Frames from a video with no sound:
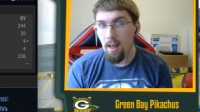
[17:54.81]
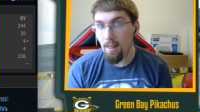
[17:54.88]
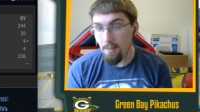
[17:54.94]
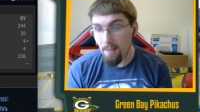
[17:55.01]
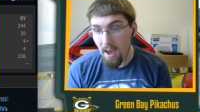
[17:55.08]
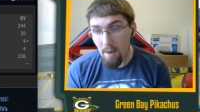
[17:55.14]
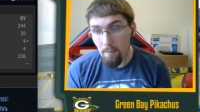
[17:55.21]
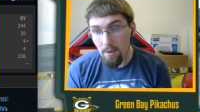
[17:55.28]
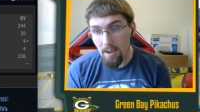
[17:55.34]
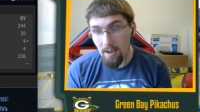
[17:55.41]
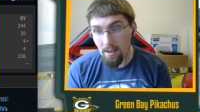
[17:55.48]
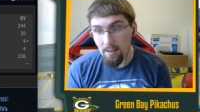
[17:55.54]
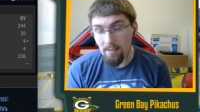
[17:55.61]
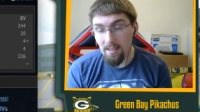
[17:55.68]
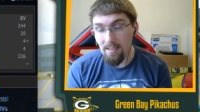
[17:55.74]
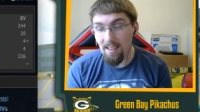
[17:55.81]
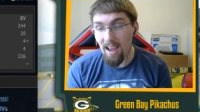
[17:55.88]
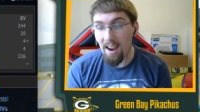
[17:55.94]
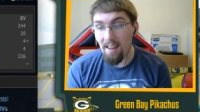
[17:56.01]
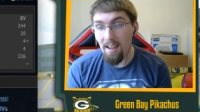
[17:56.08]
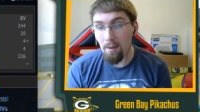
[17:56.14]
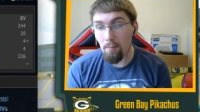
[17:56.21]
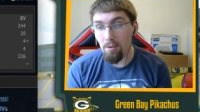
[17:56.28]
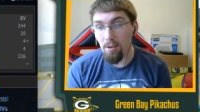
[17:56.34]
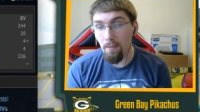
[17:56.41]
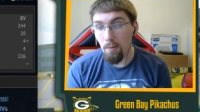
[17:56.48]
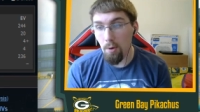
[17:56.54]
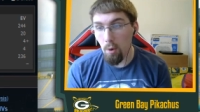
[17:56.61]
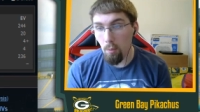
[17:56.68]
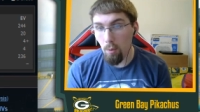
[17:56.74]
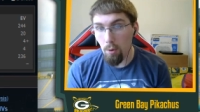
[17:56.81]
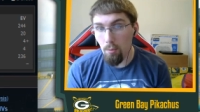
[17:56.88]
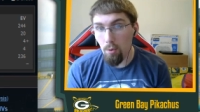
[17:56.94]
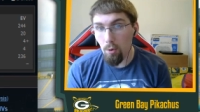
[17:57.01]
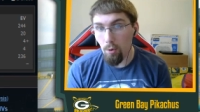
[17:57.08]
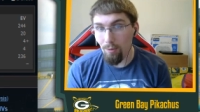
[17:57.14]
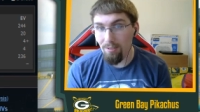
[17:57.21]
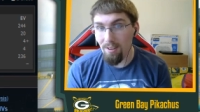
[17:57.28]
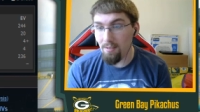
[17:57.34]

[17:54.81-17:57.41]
that means he's got to lock himself into one move.